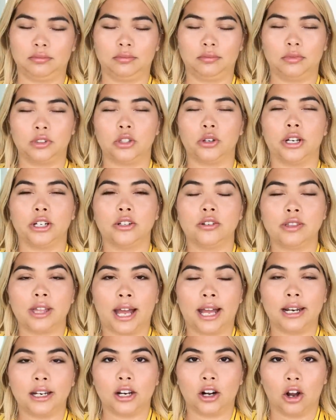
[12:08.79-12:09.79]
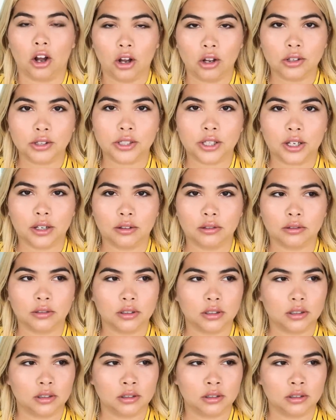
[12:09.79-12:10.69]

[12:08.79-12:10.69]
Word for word: So I do that. It also